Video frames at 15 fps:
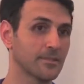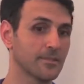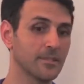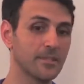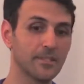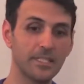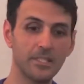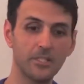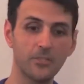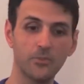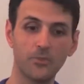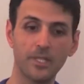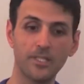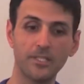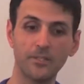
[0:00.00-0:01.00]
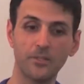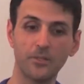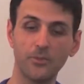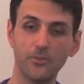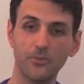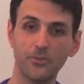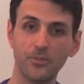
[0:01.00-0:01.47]
In this, you can
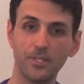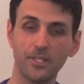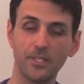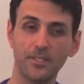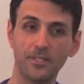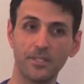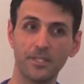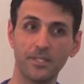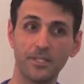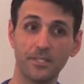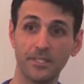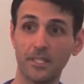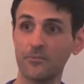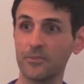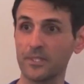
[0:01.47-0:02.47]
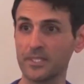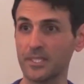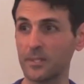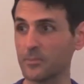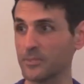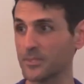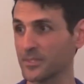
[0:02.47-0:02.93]
include the
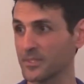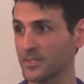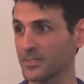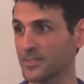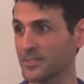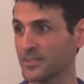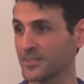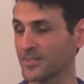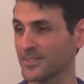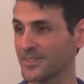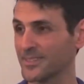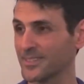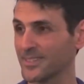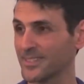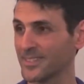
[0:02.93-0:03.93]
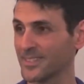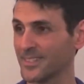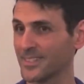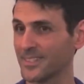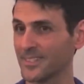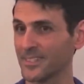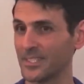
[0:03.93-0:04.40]
self-acceptance,
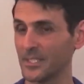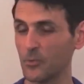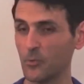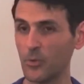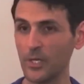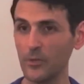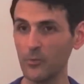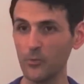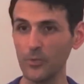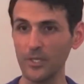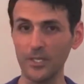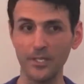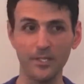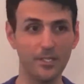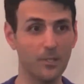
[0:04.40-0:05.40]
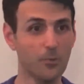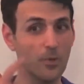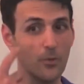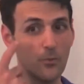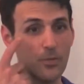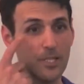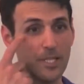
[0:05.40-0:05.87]
the way
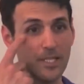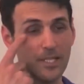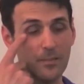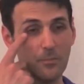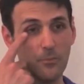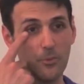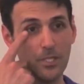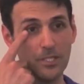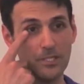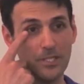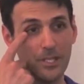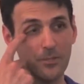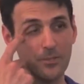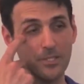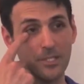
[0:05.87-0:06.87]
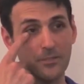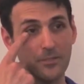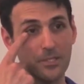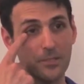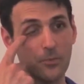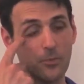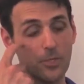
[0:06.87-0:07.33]
we can embrace
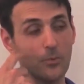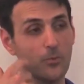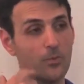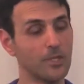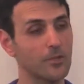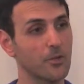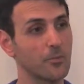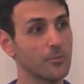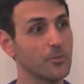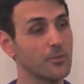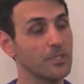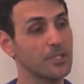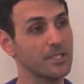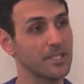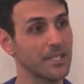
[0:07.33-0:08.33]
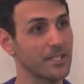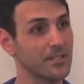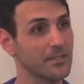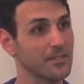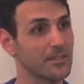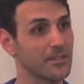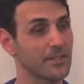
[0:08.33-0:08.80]
ourselves, the way we
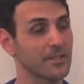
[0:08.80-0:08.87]
communicate